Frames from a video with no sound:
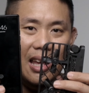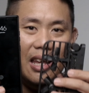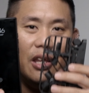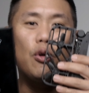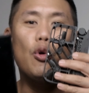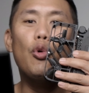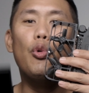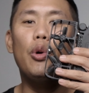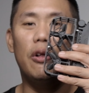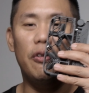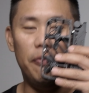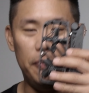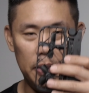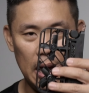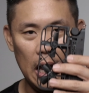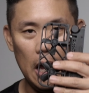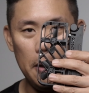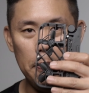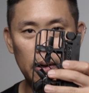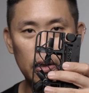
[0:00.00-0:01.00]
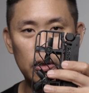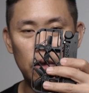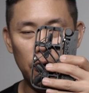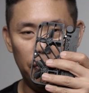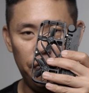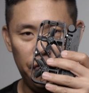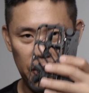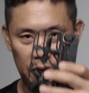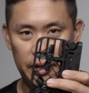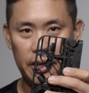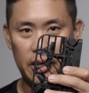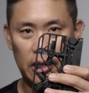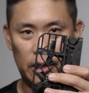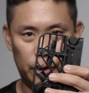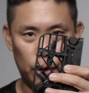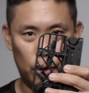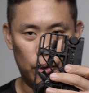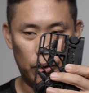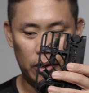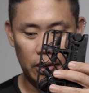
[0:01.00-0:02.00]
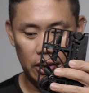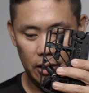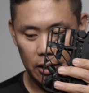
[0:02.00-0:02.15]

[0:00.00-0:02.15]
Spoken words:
you will be able to fit the drone,